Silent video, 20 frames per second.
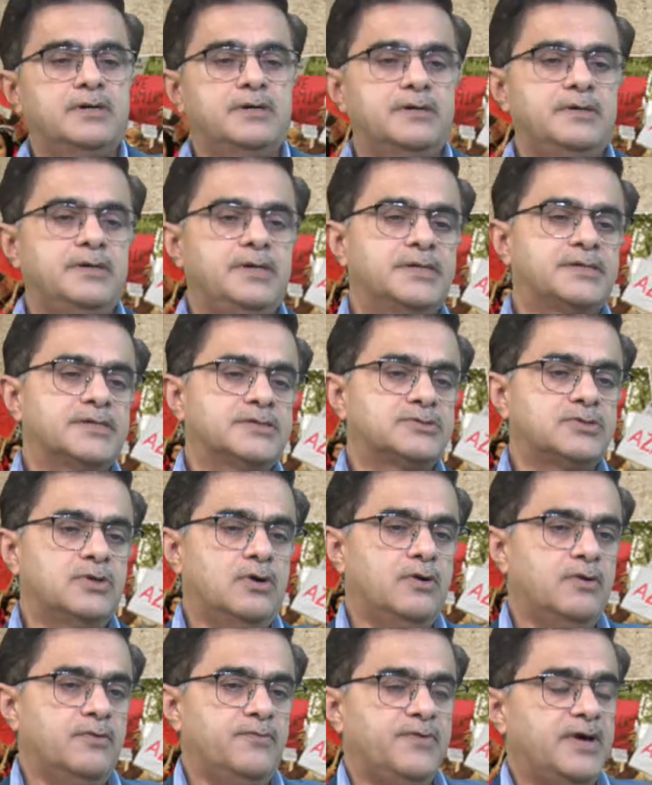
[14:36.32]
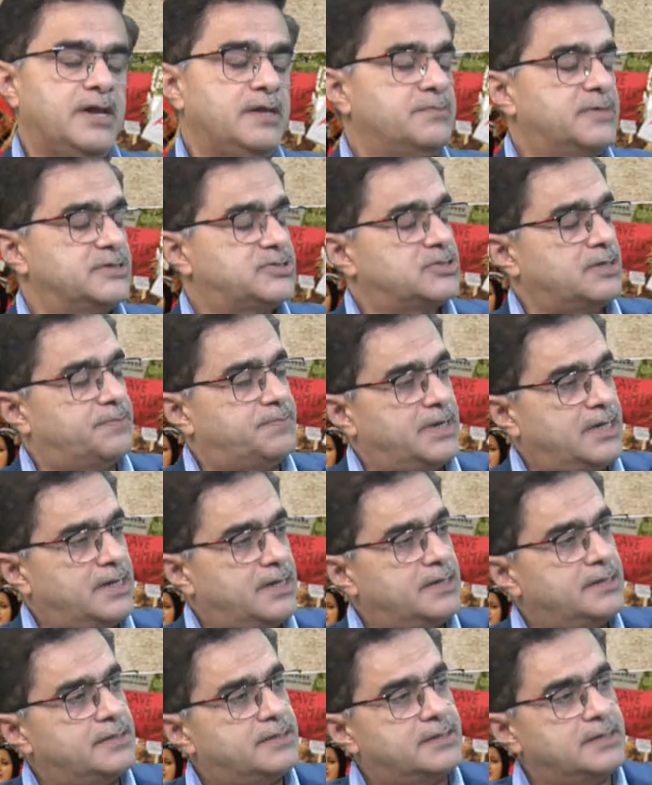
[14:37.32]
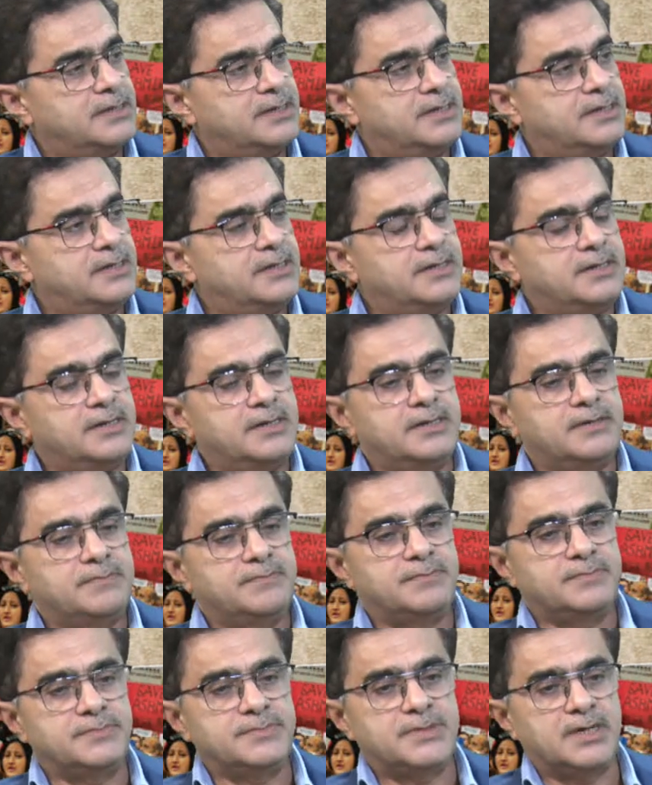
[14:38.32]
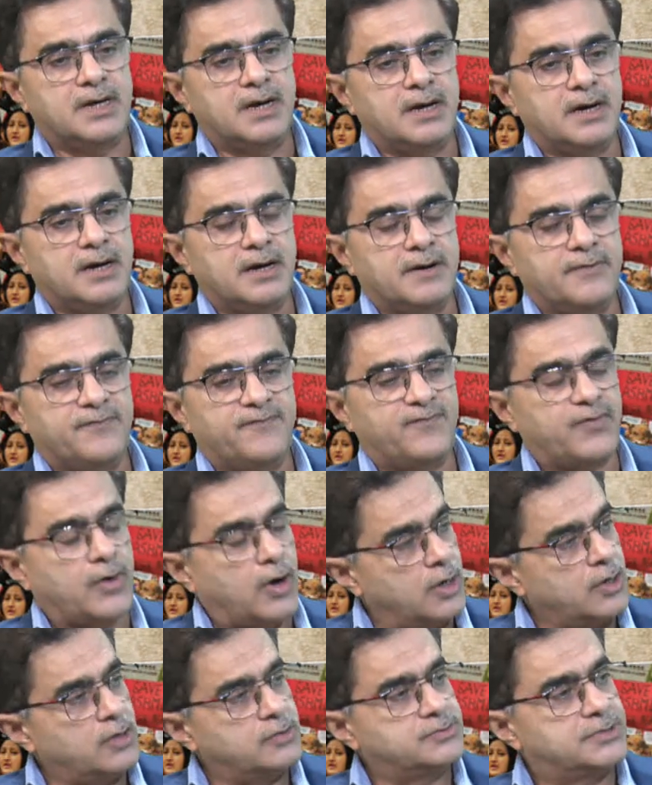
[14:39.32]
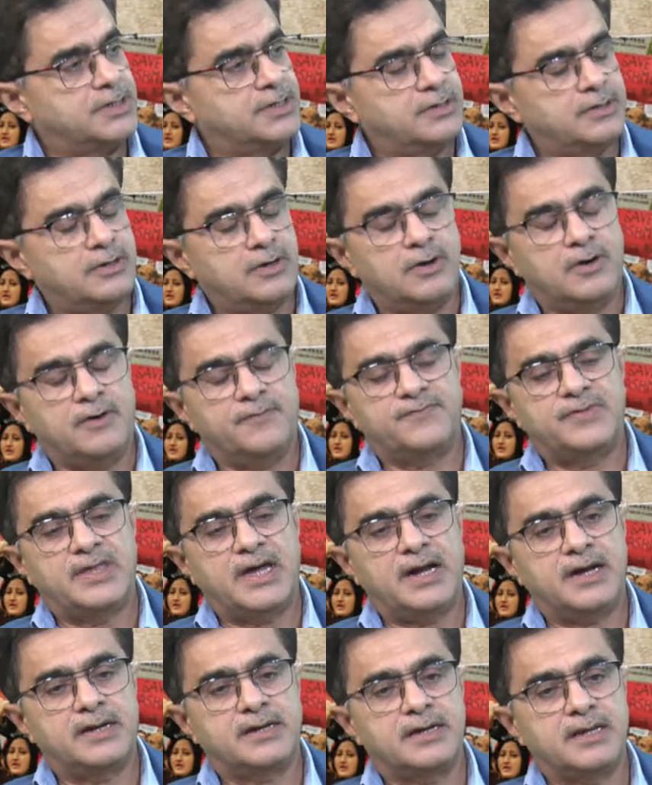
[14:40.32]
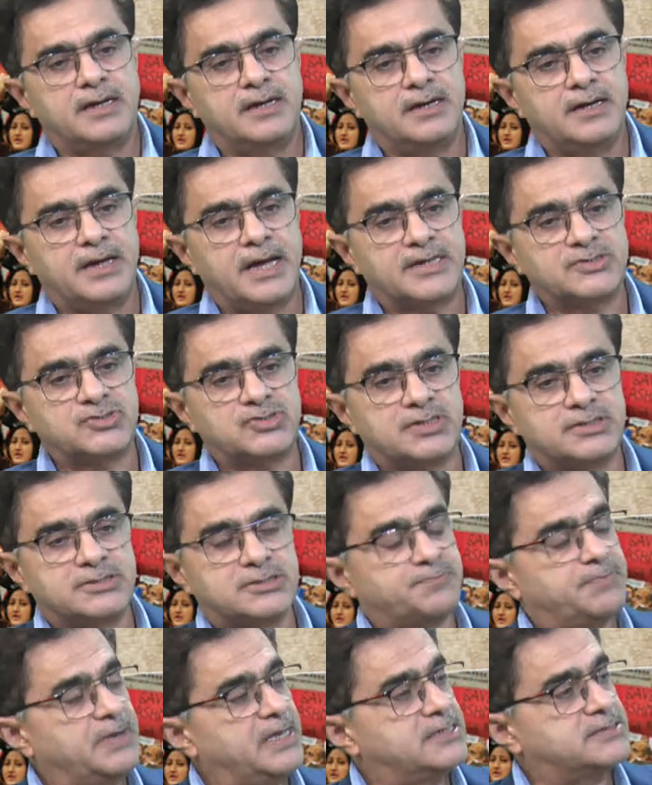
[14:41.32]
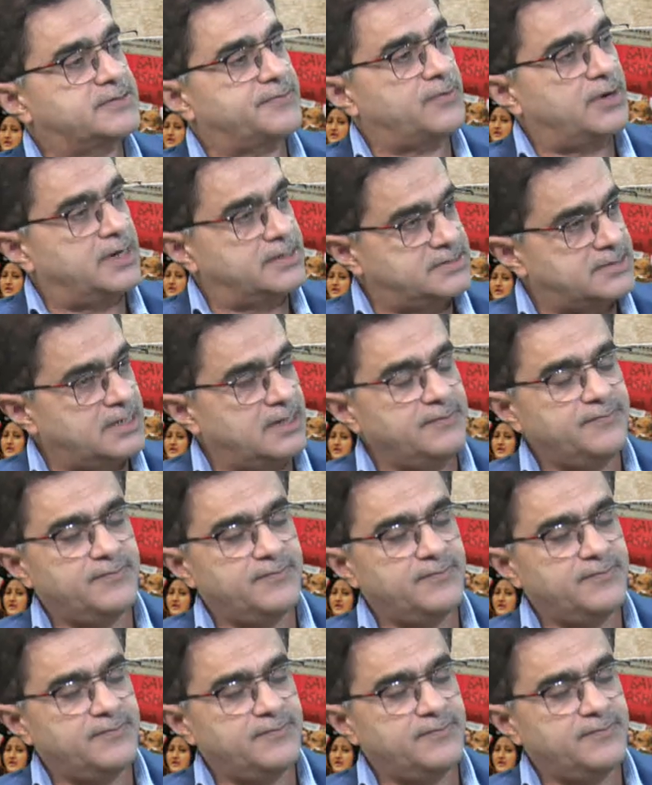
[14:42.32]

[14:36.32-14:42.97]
it is now very much the fallout of that action speaks for itself.